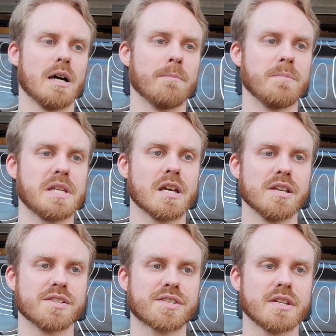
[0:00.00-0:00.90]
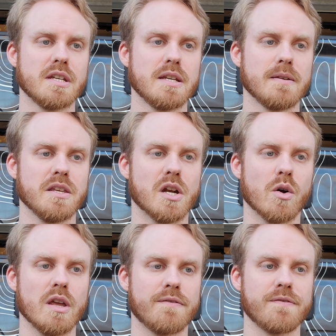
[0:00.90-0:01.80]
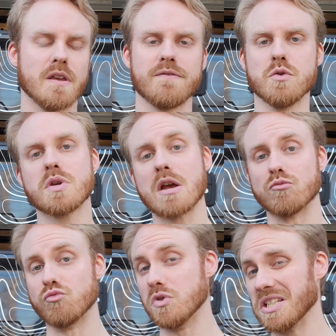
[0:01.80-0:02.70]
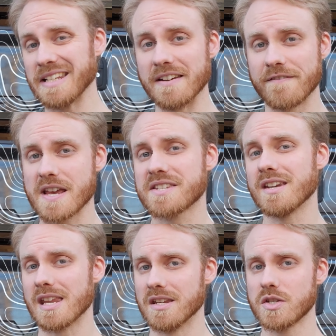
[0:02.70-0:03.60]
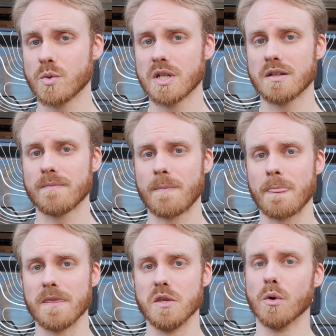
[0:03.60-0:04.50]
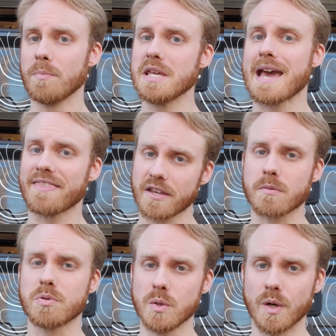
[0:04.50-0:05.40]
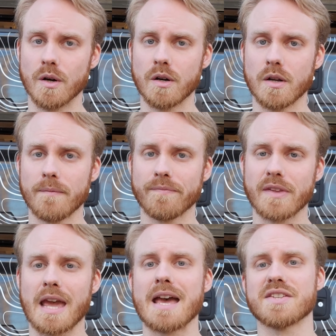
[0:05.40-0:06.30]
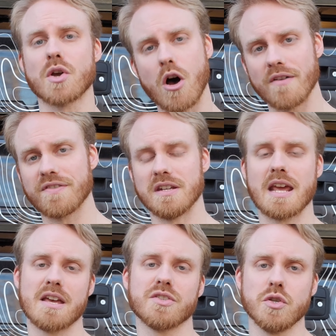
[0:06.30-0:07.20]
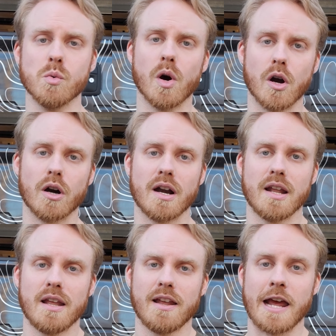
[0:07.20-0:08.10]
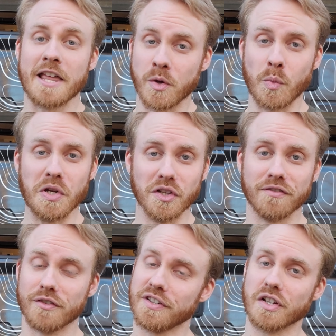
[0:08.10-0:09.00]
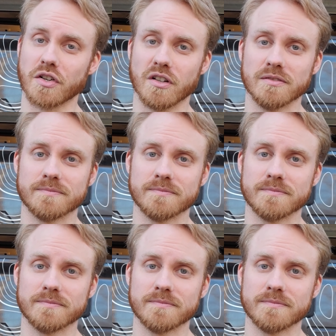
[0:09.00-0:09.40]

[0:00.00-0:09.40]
Because, if you get really invested into it, you'll be at the computer as often as you are at the wheel of your vehicle.